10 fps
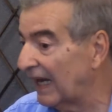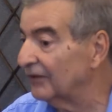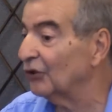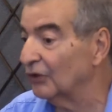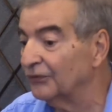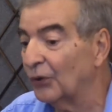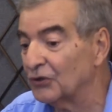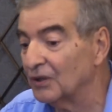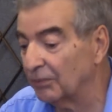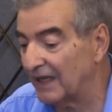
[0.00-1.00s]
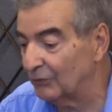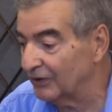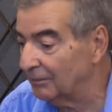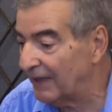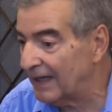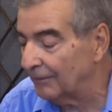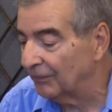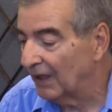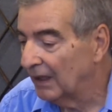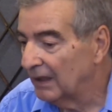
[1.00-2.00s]
had the good fortune of playing with the band.
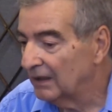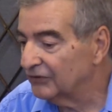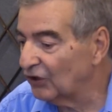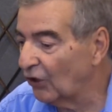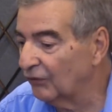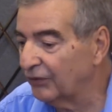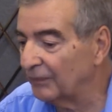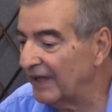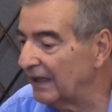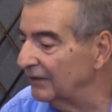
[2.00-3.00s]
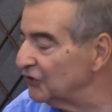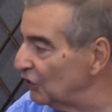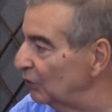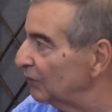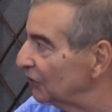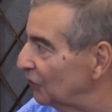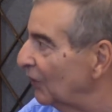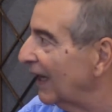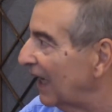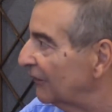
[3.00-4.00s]
So from the end of June, when school
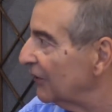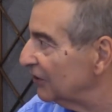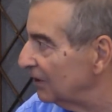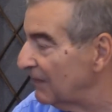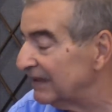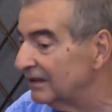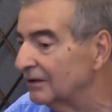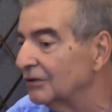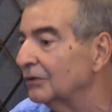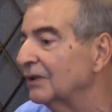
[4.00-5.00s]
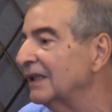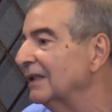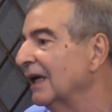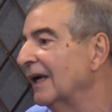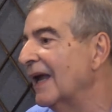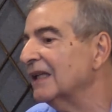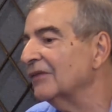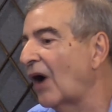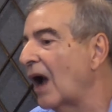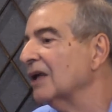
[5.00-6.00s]
got out for the semester, to the end
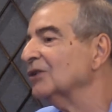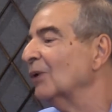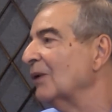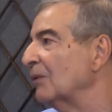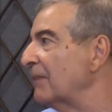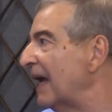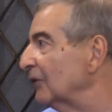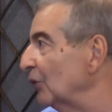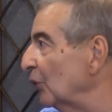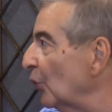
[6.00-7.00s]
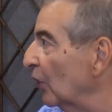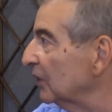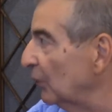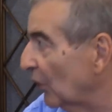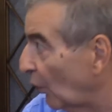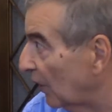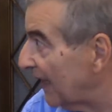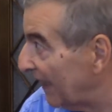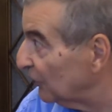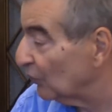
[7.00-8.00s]
of August, when he went back to New York to record
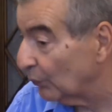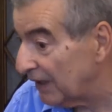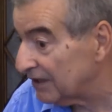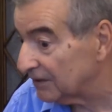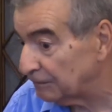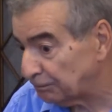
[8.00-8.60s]
Astral Weeks,